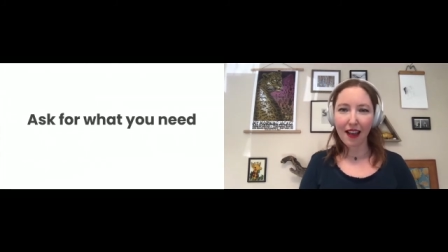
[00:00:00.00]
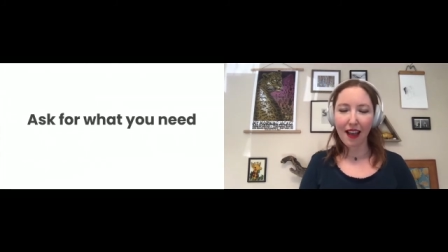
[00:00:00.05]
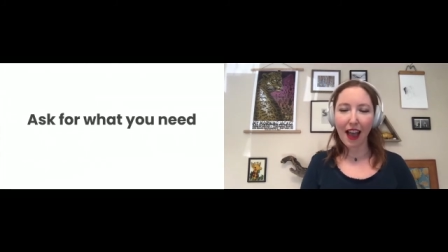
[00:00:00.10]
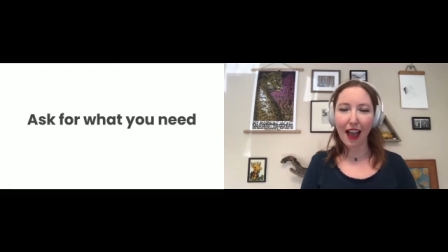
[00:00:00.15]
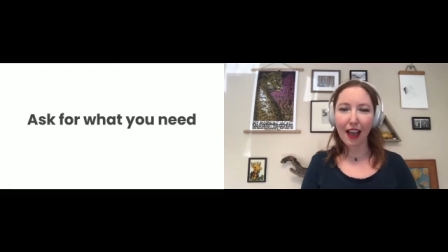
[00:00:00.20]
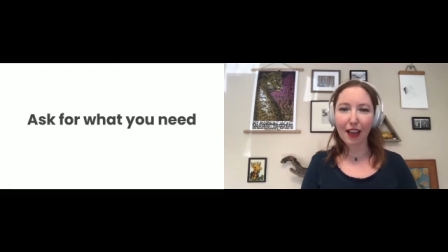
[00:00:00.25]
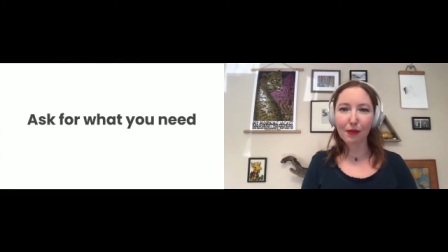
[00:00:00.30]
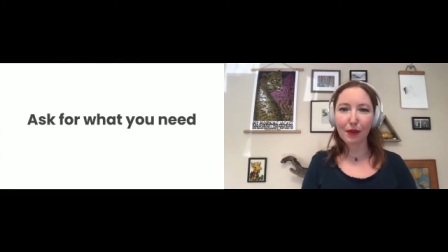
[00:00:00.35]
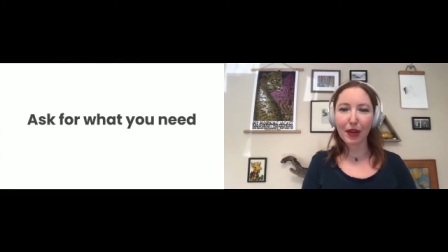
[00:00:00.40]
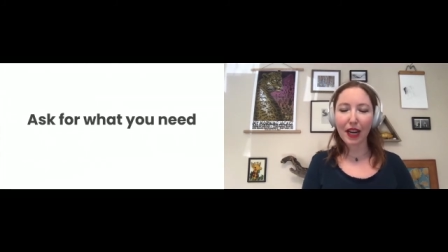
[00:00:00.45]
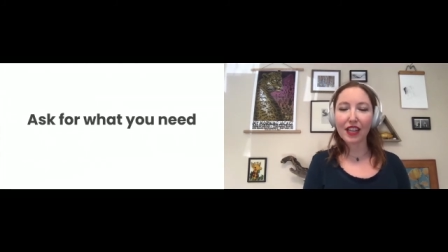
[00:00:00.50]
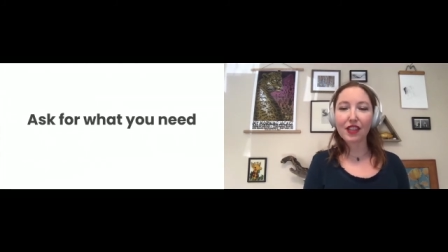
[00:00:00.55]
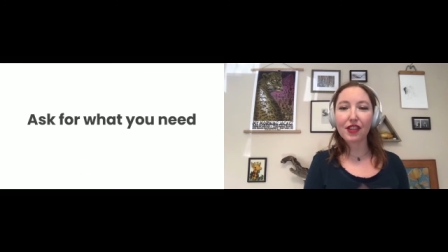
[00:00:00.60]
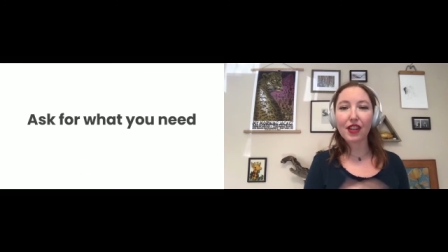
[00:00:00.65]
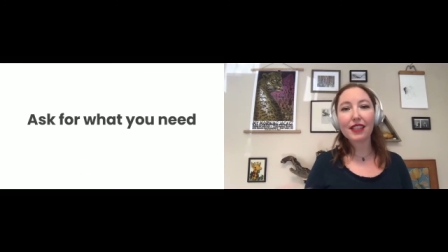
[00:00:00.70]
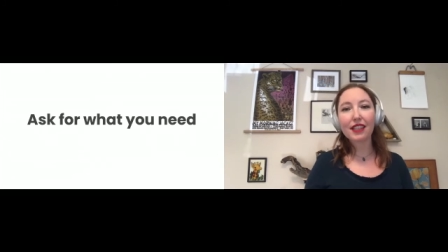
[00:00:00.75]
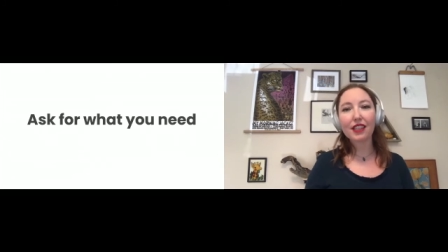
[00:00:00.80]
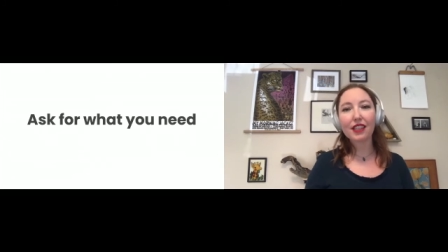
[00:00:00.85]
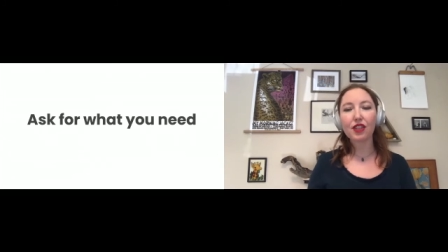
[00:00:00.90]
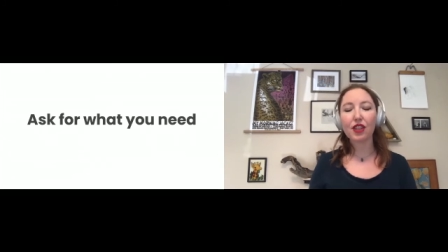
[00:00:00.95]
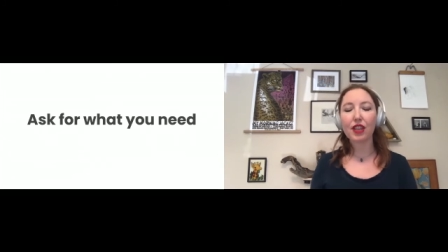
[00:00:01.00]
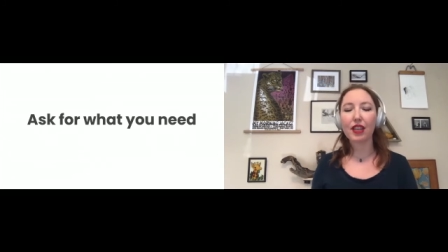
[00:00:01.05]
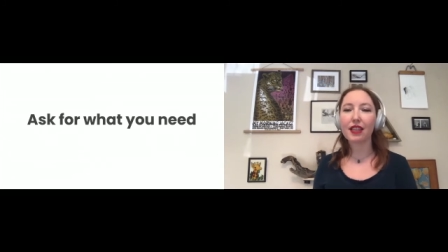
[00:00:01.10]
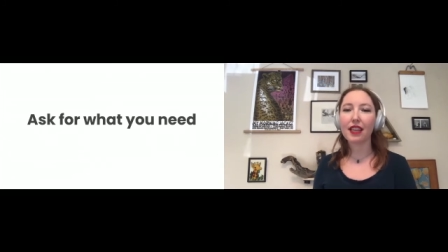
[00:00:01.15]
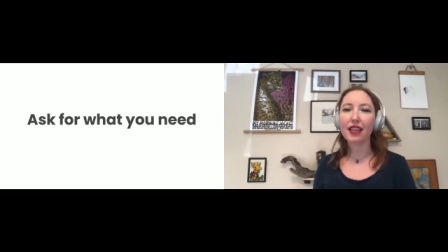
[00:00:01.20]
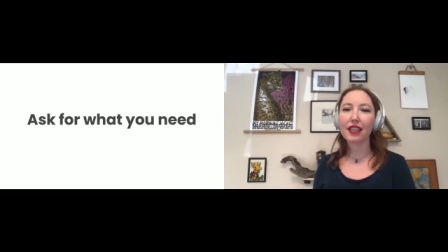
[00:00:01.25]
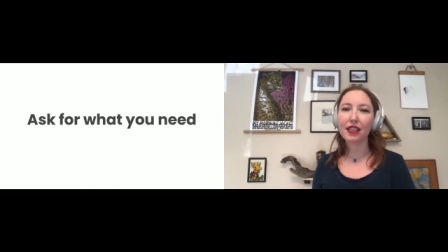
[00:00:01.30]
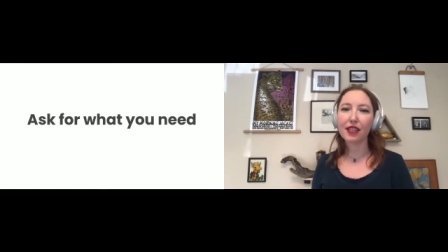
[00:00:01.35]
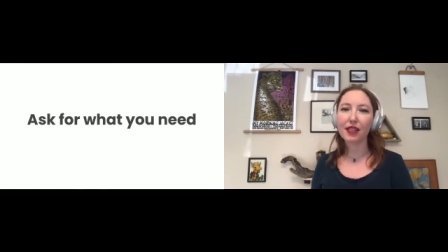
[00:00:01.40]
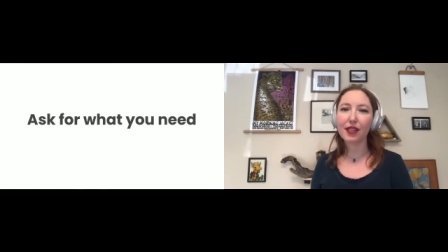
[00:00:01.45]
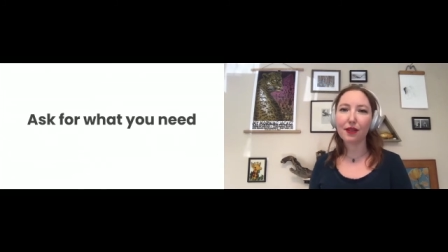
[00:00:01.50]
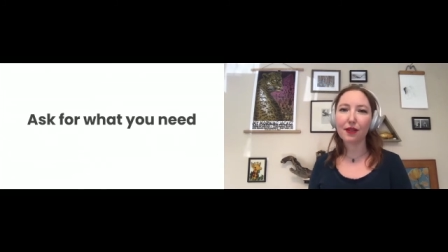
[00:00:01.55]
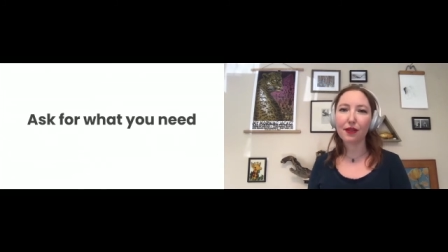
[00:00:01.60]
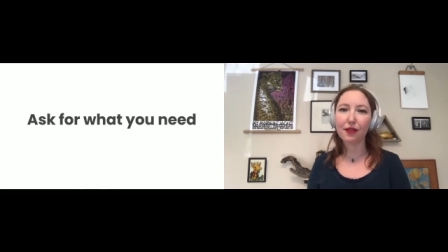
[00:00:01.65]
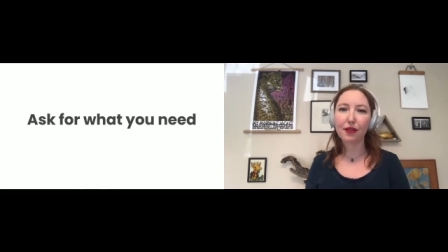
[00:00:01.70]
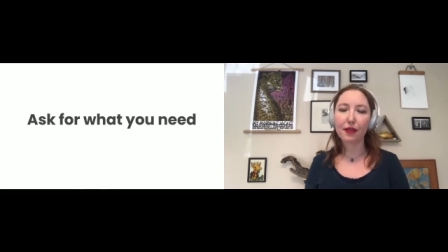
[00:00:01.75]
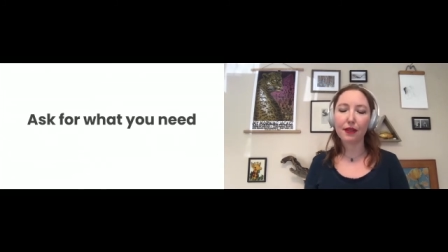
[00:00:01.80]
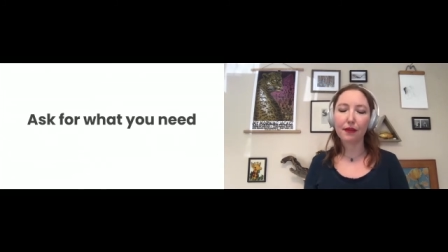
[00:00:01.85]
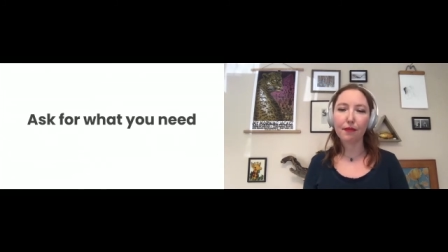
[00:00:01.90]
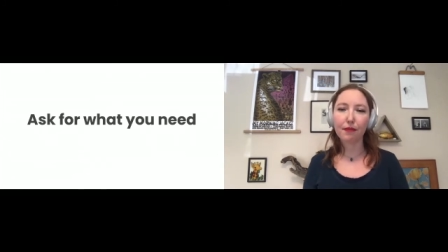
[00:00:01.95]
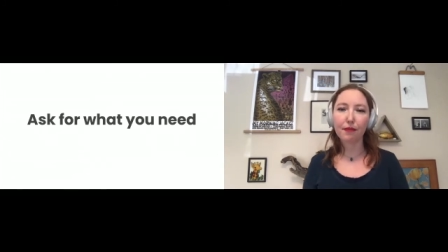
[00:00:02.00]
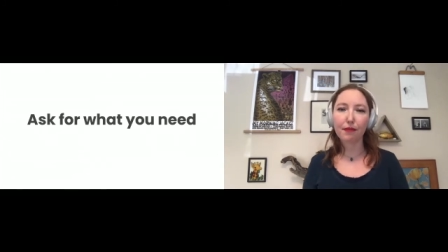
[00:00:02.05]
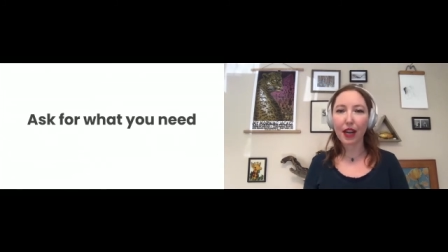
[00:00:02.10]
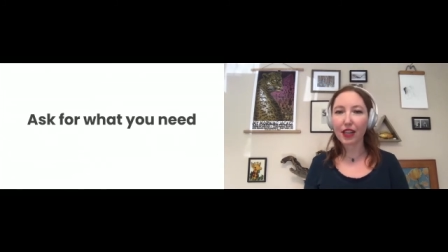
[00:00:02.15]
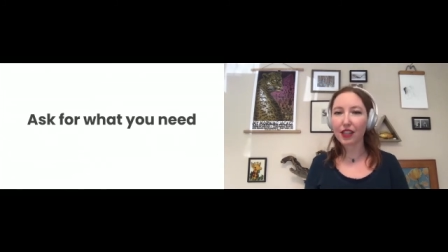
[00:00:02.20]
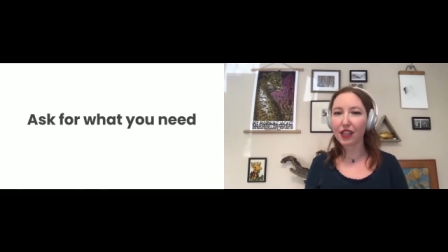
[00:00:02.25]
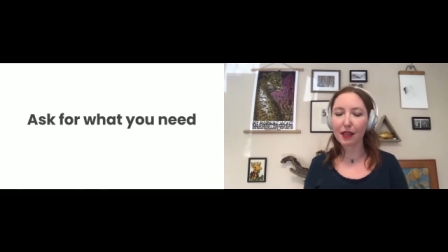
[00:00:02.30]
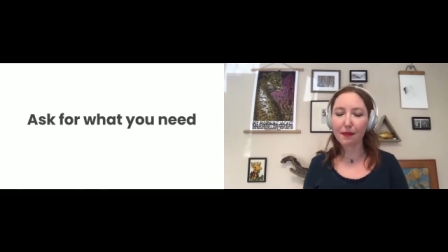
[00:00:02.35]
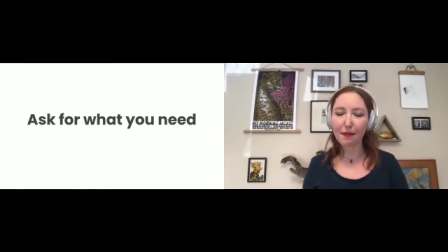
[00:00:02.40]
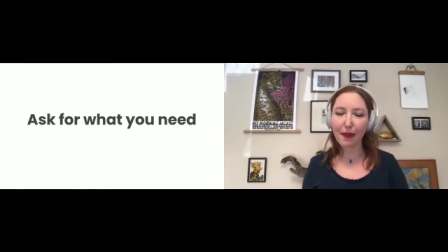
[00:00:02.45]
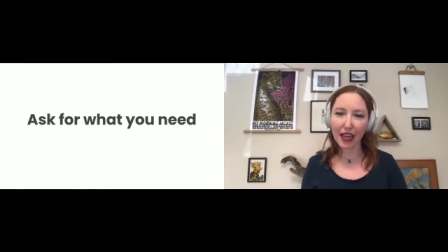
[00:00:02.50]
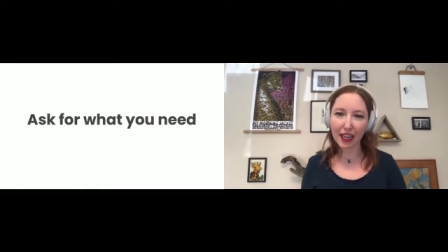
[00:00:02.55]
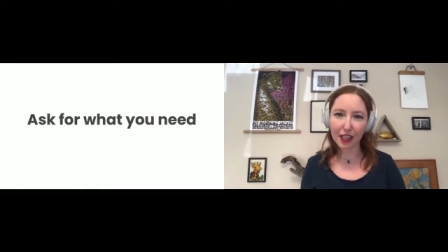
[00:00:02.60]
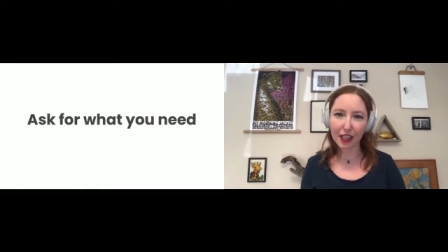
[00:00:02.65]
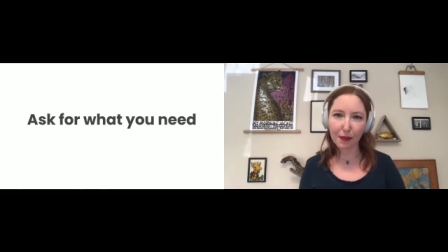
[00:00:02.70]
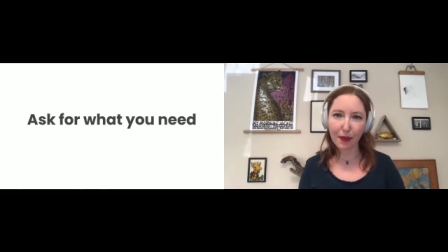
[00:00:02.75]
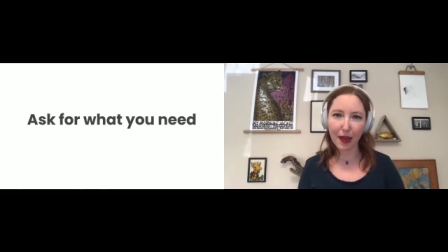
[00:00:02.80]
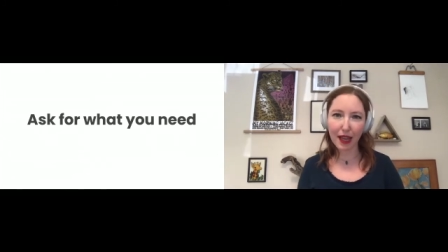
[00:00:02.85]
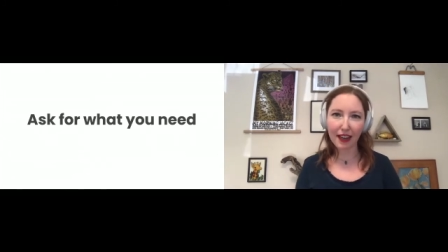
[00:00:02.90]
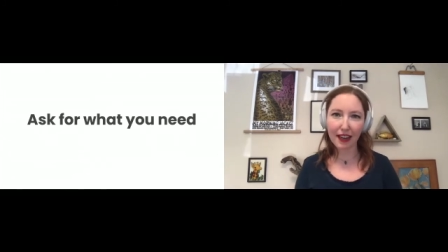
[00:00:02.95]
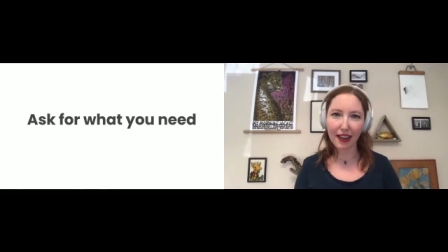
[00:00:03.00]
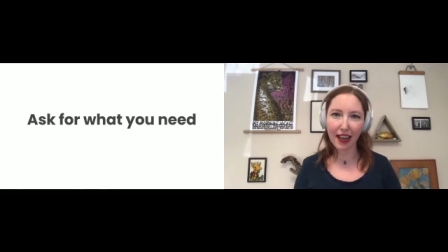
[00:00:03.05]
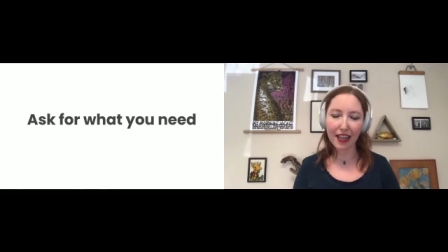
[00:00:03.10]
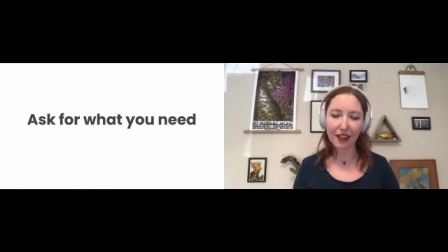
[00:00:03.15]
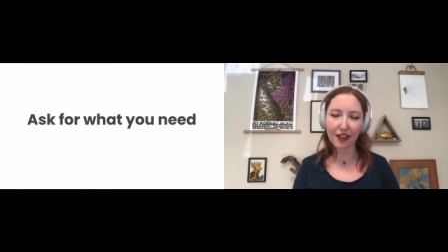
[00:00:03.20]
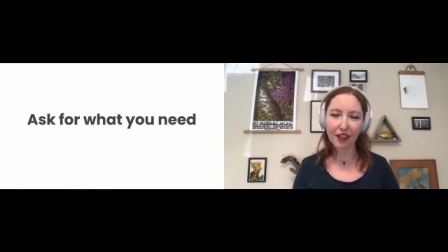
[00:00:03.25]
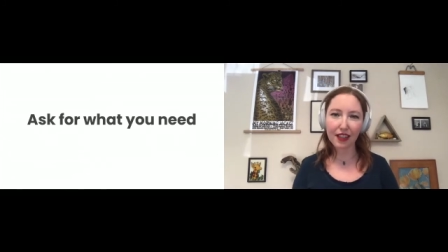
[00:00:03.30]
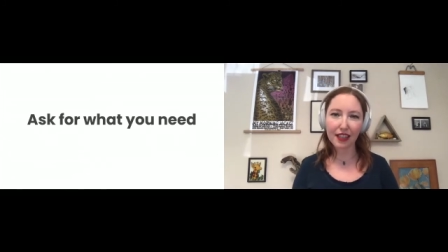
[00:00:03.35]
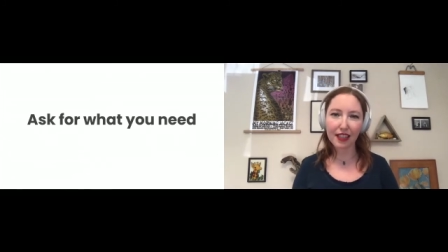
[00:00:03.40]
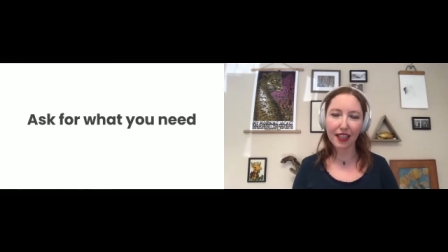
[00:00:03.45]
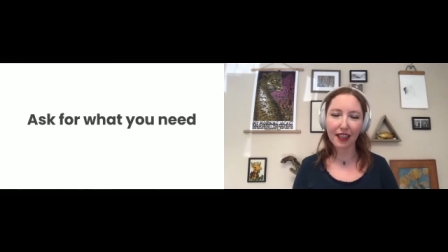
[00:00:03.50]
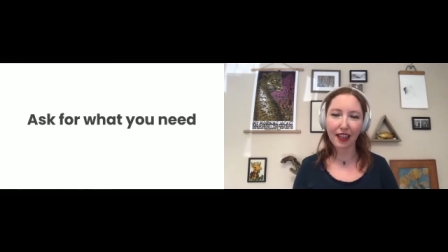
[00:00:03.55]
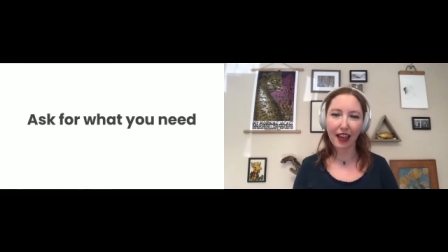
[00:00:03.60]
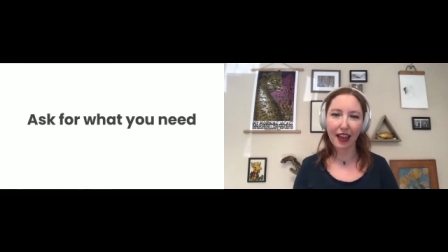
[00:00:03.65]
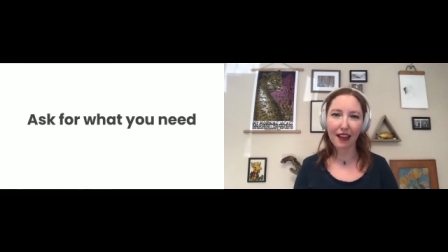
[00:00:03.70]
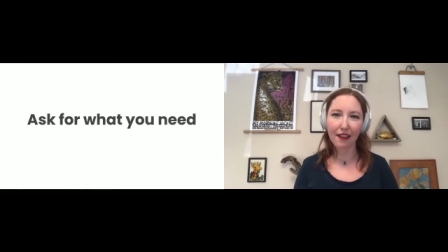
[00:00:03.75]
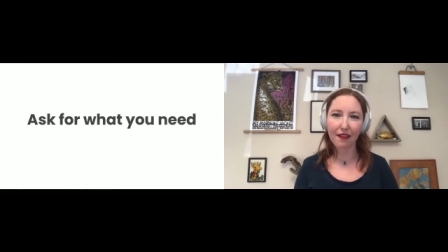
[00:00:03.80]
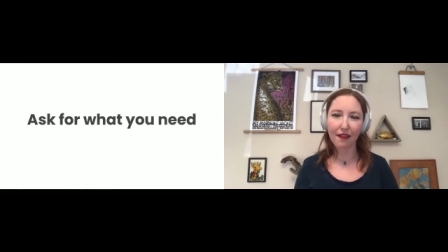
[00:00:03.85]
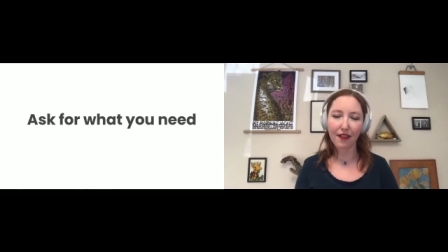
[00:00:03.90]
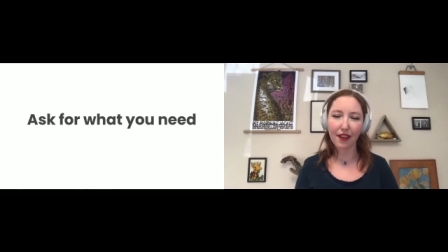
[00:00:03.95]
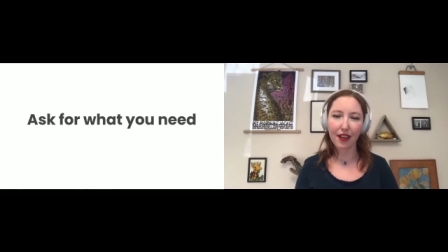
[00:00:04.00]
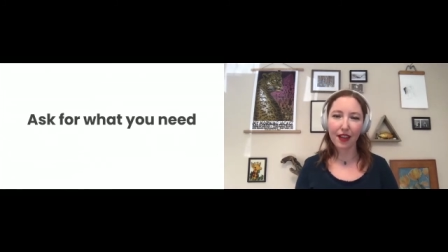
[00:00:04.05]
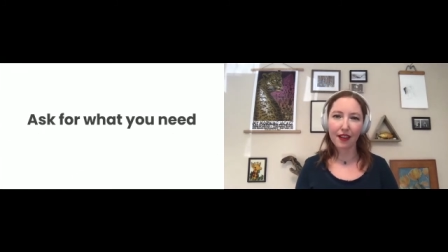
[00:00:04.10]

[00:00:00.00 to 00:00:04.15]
And when I transitioned into project management and agency life,